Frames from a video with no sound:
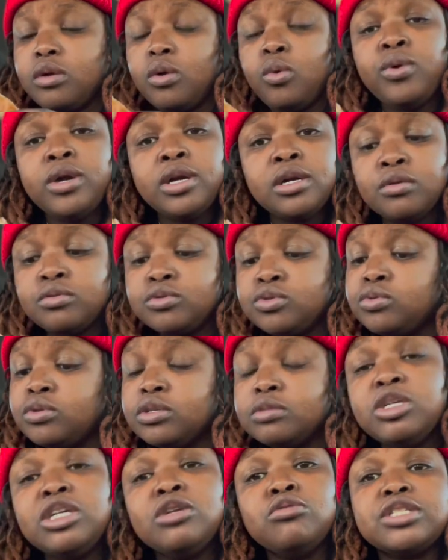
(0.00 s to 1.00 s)
We gonna do
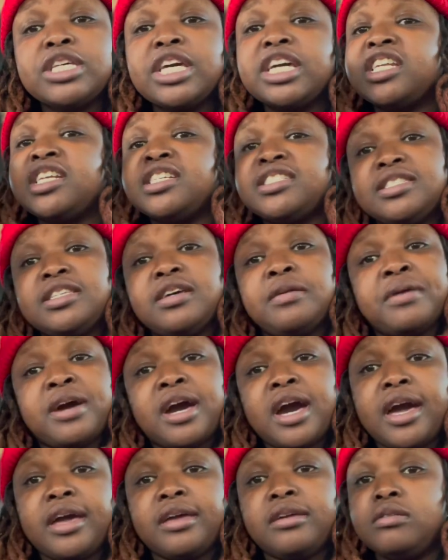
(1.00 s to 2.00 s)
it. We gonna take it a step
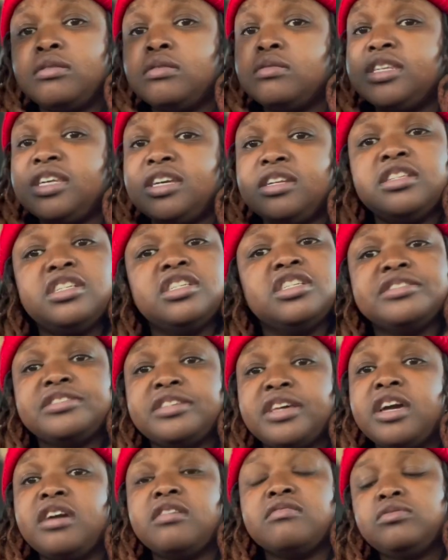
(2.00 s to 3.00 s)
higher than just
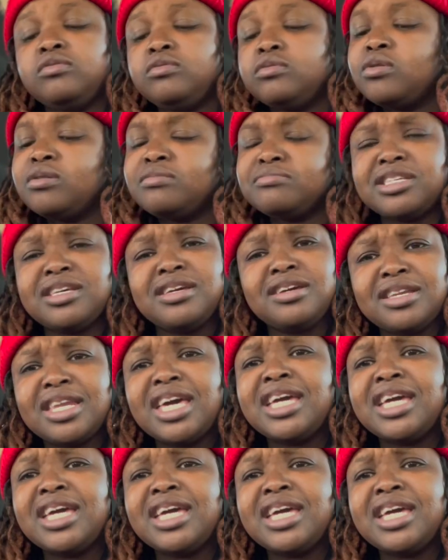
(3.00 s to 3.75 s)
have, you know what I'm saying?